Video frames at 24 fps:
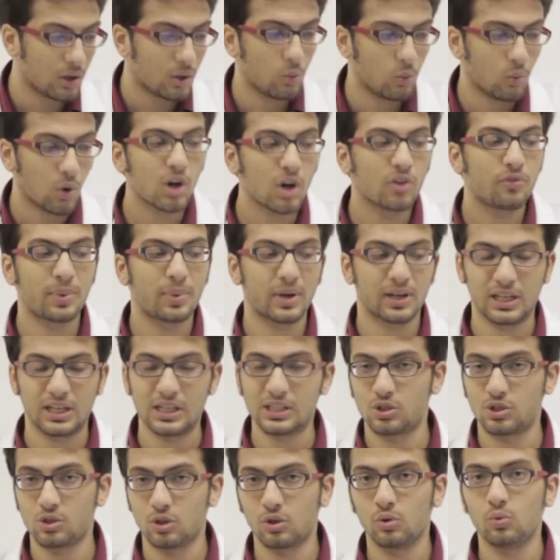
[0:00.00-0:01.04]

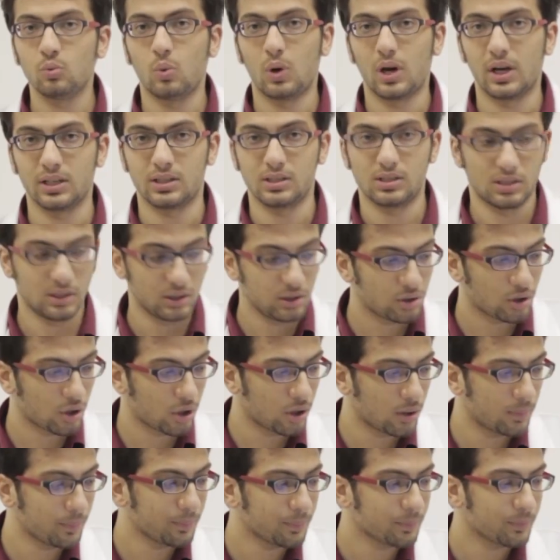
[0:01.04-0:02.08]
Wolff-Parkinson-White
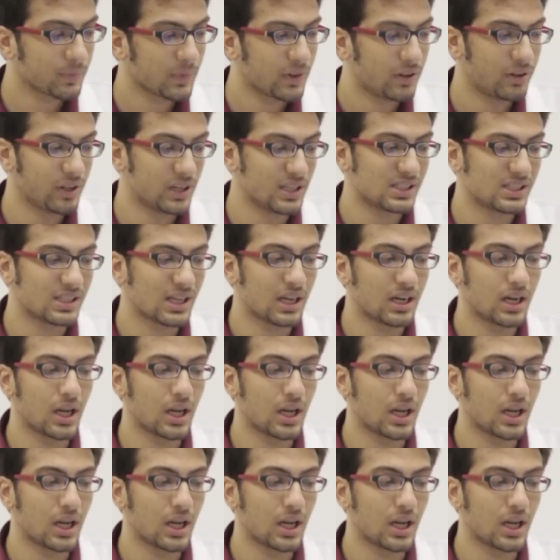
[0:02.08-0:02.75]
syndrome, there is an